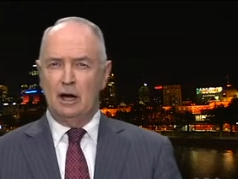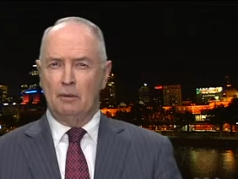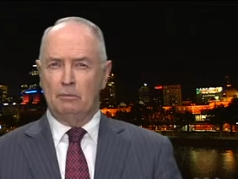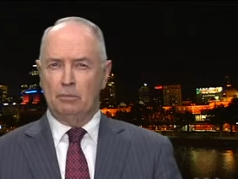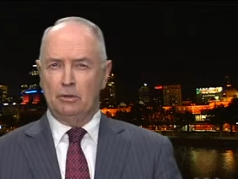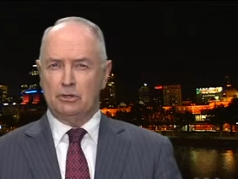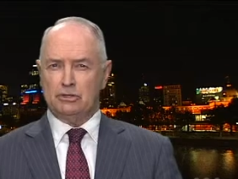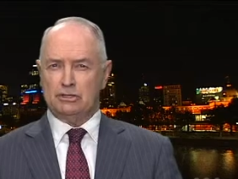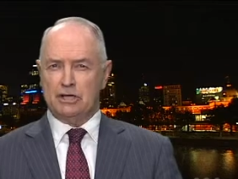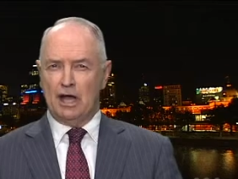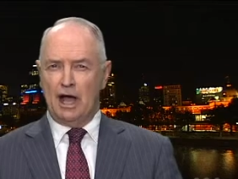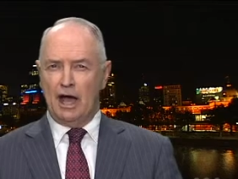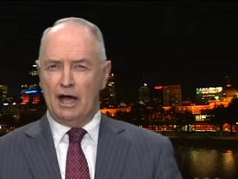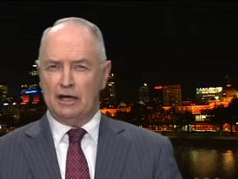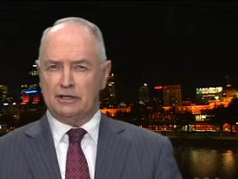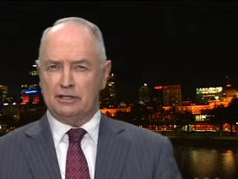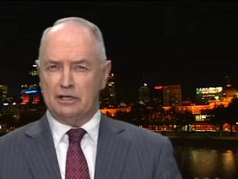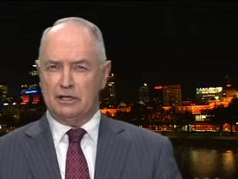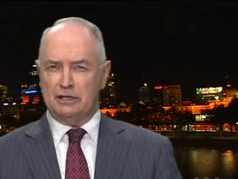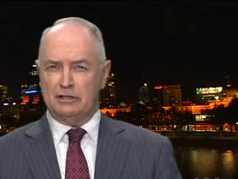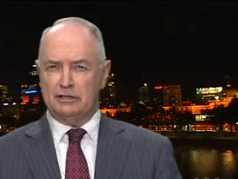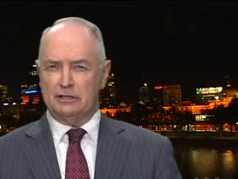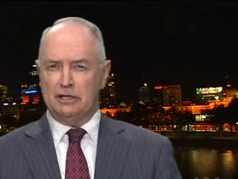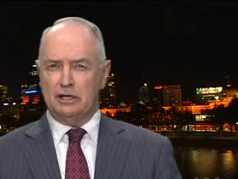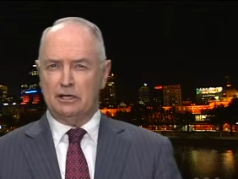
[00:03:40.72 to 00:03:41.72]
push out
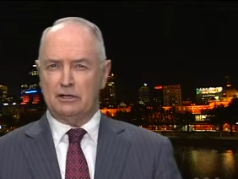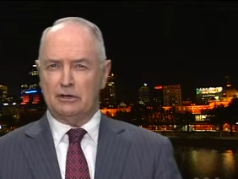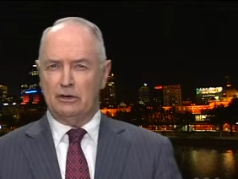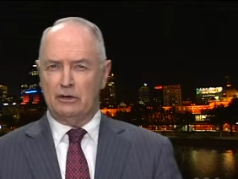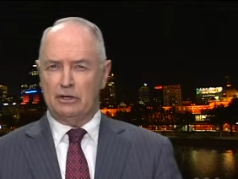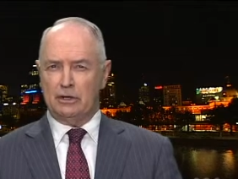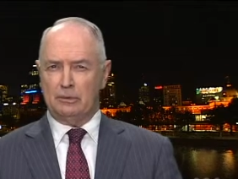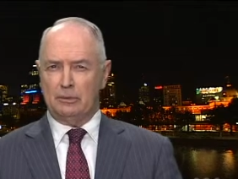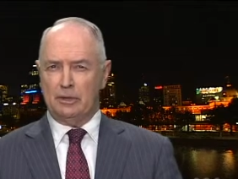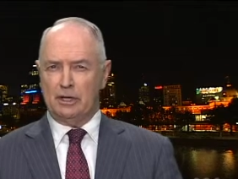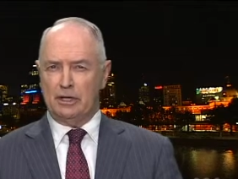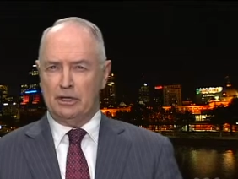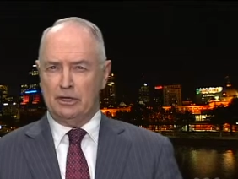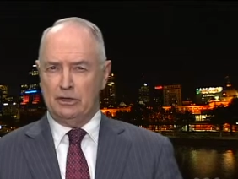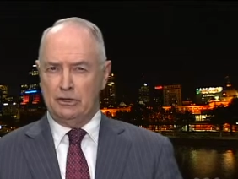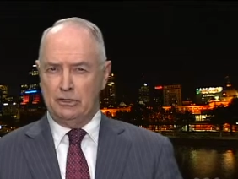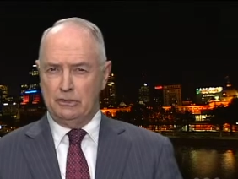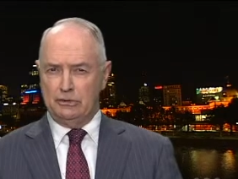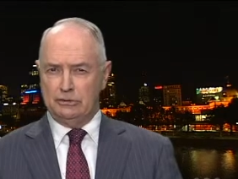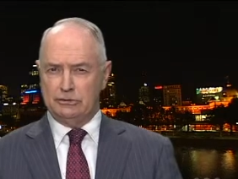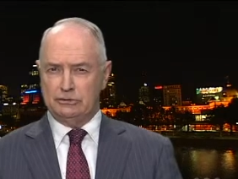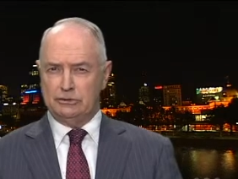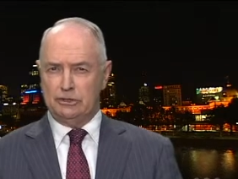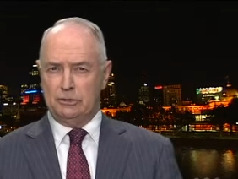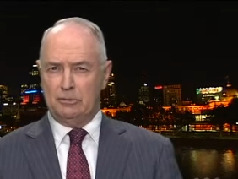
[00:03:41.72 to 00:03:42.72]
into the economy
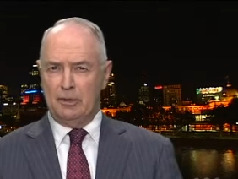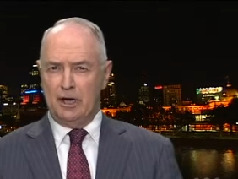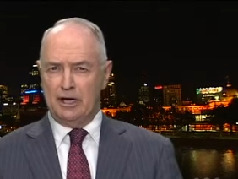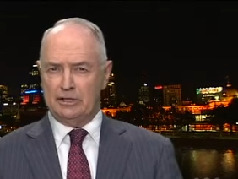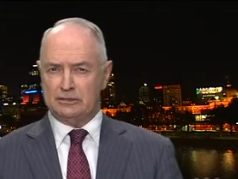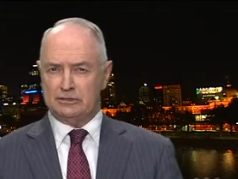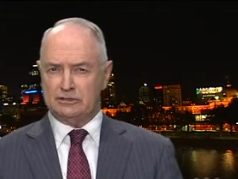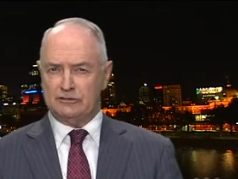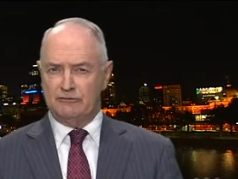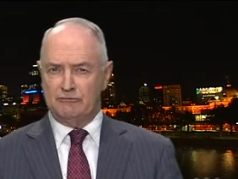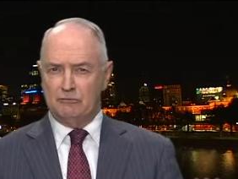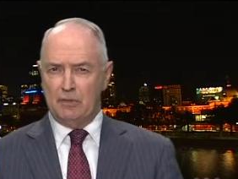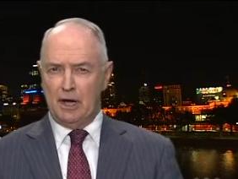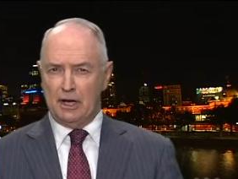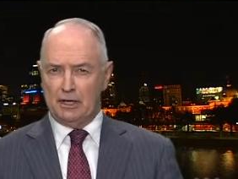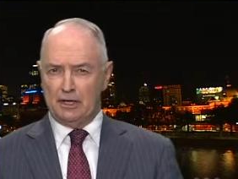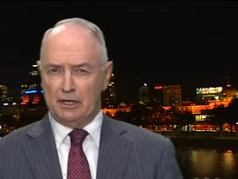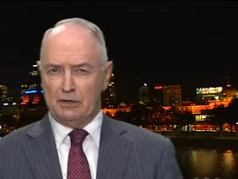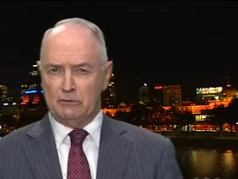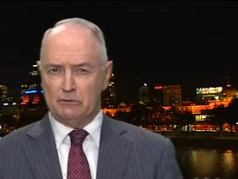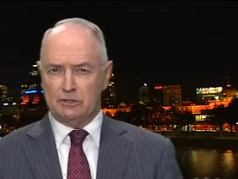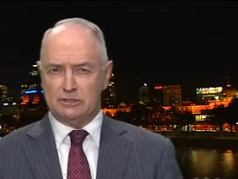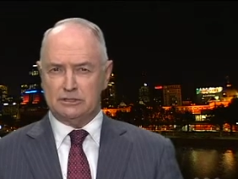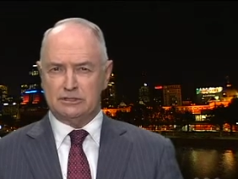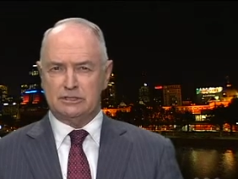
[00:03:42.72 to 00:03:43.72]
huge amounts of
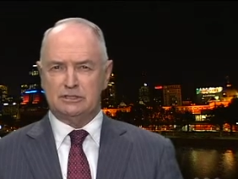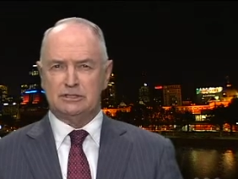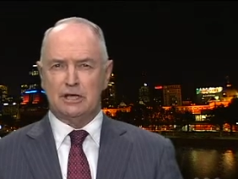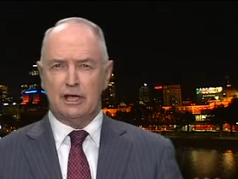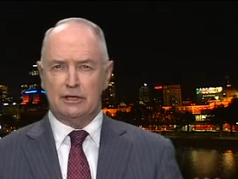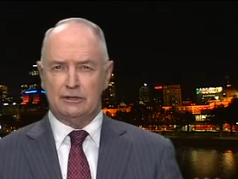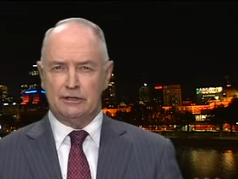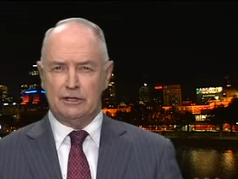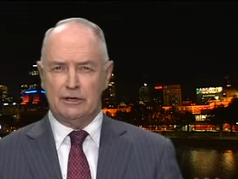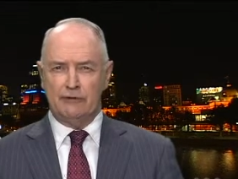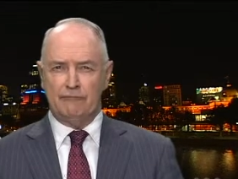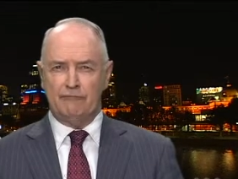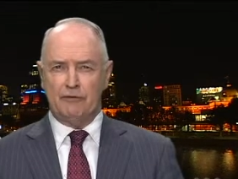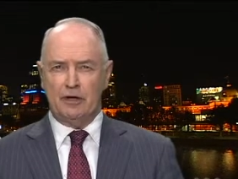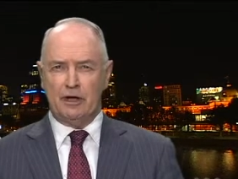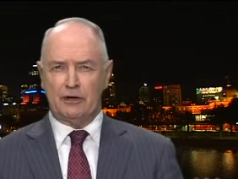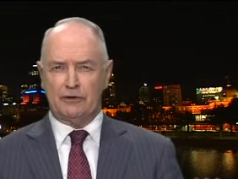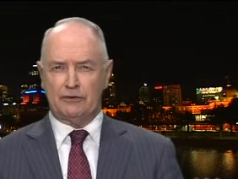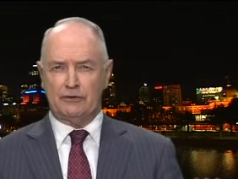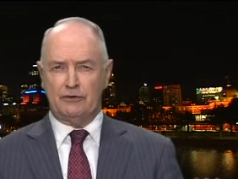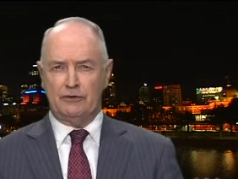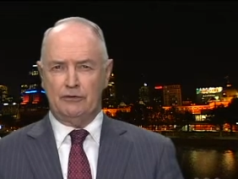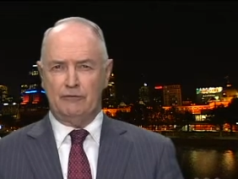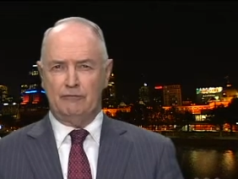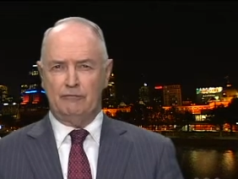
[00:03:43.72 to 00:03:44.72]
money, which has had the
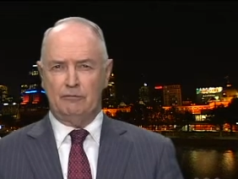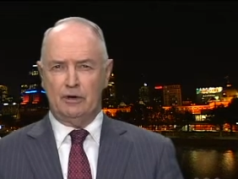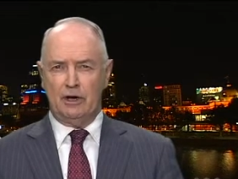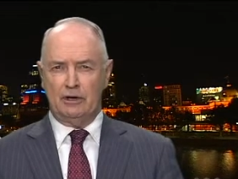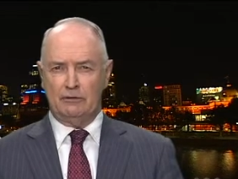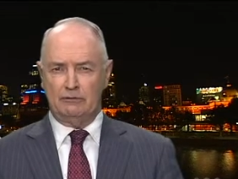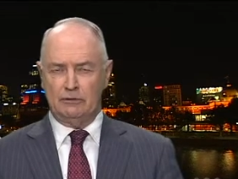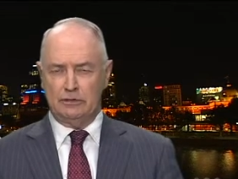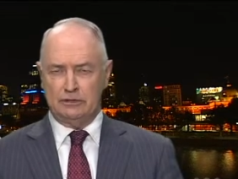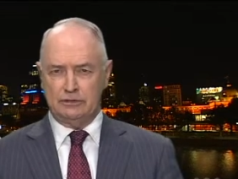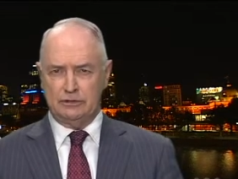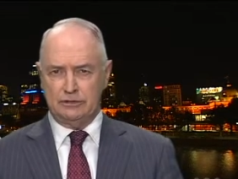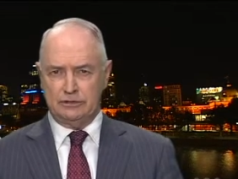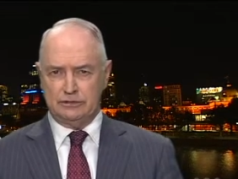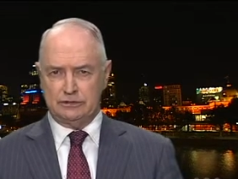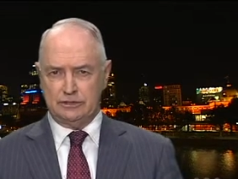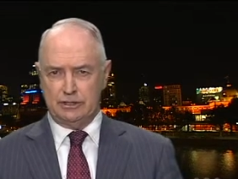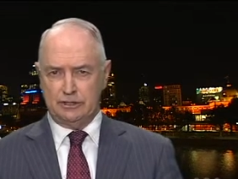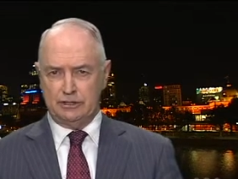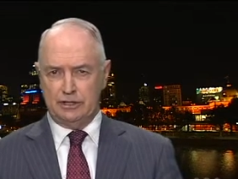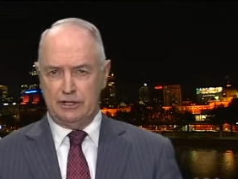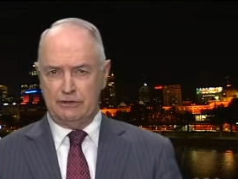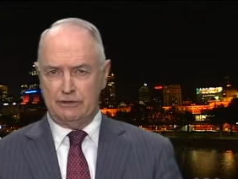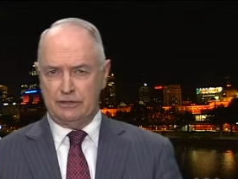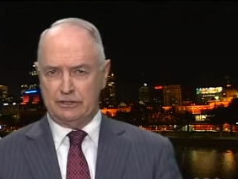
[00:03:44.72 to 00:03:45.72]
effect of
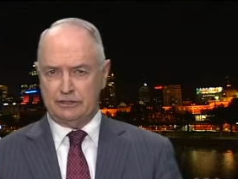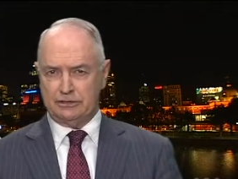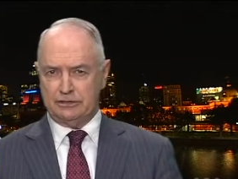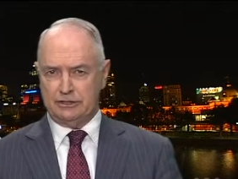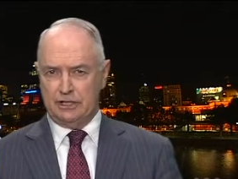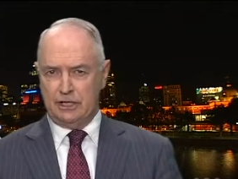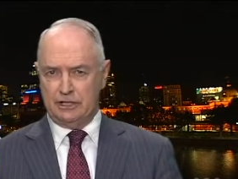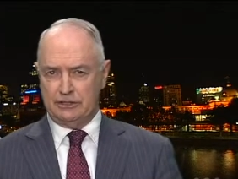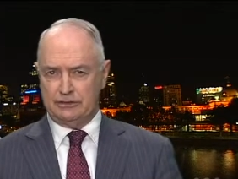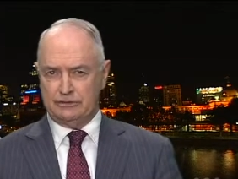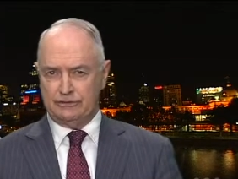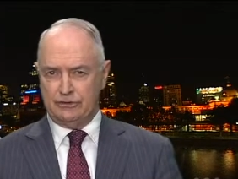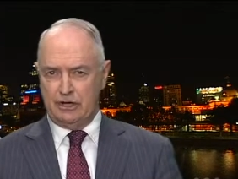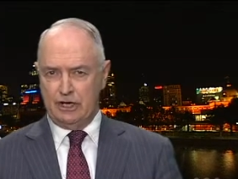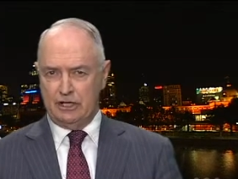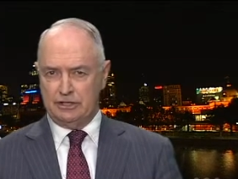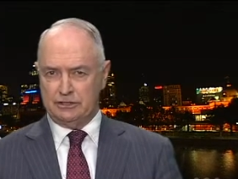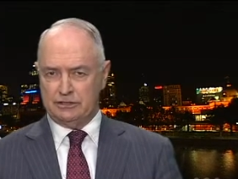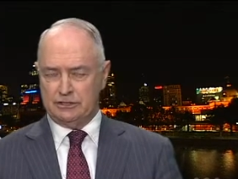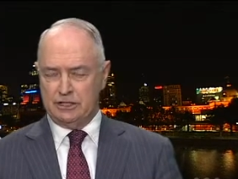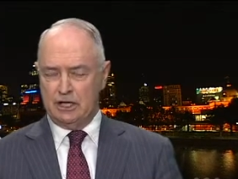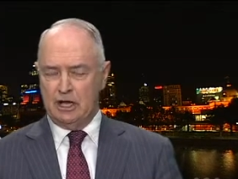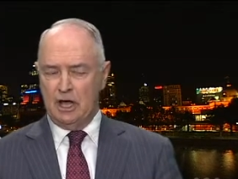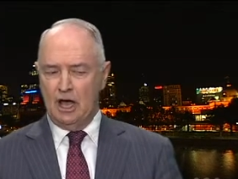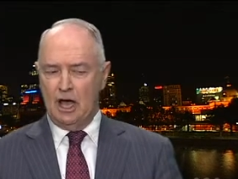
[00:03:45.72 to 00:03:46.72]
reducing their exchange
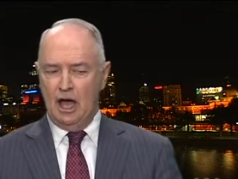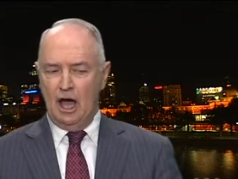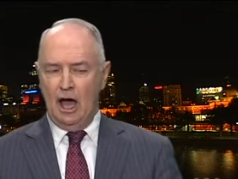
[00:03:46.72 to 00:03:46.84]
rates.